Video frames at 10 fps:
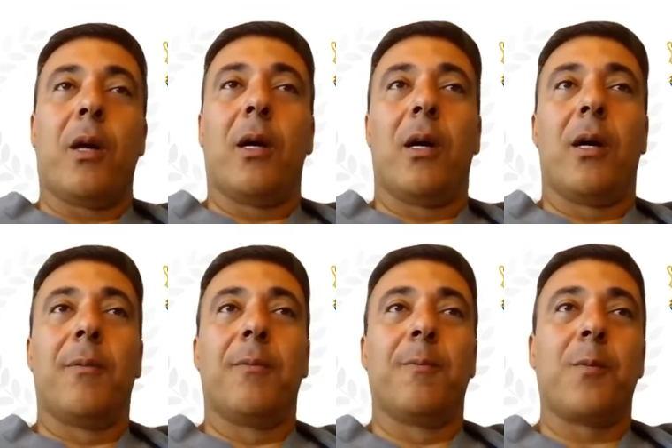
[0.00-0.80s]

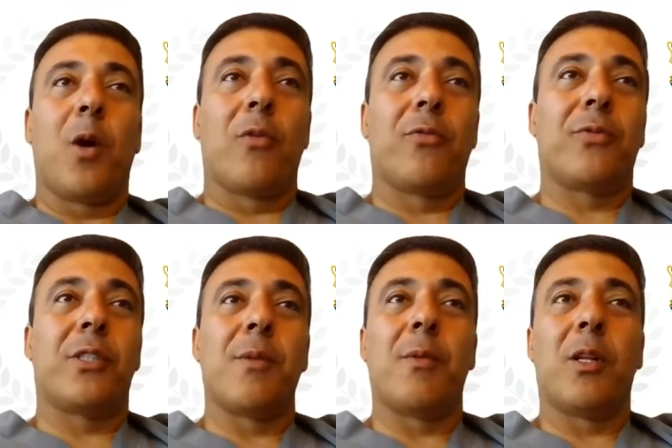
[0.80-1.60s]
um, of
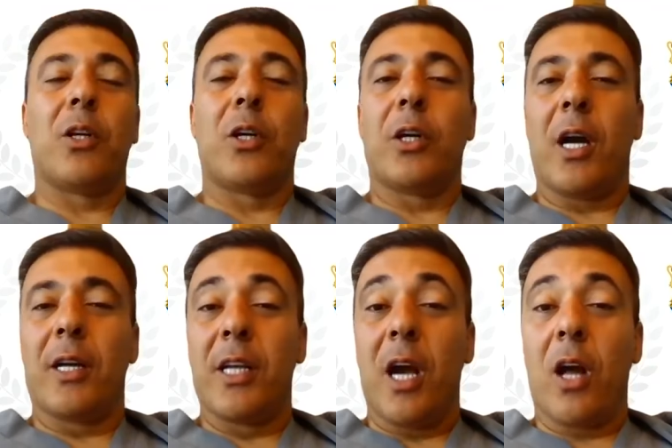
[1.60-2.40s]
similar
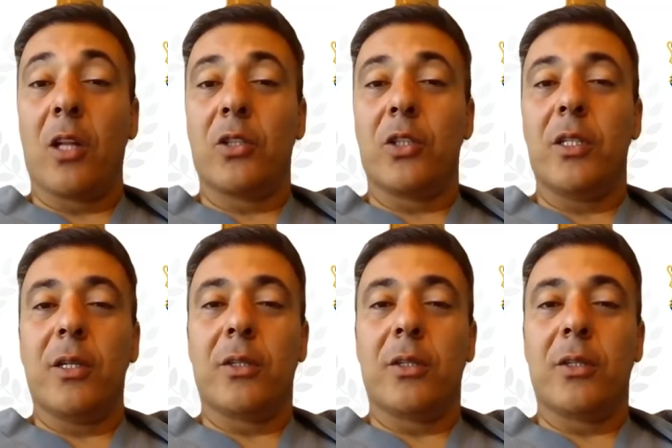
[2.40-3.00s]
ideology